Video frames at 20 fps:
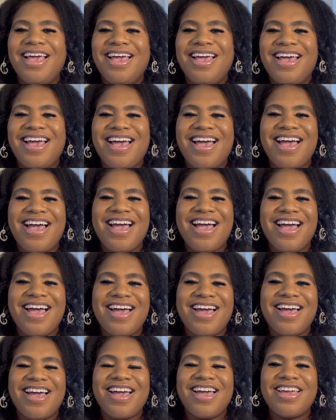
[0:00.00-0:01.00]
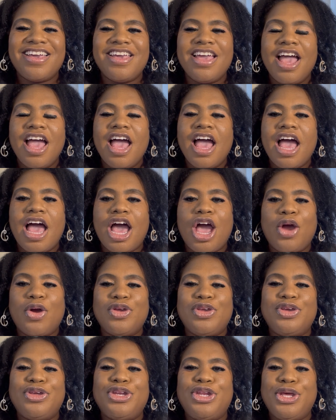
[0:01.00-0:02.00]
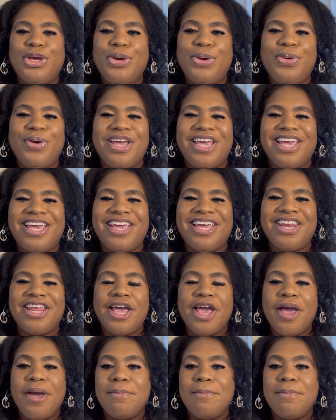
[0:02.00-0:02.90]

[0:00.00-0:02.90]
Hi, how are you doing?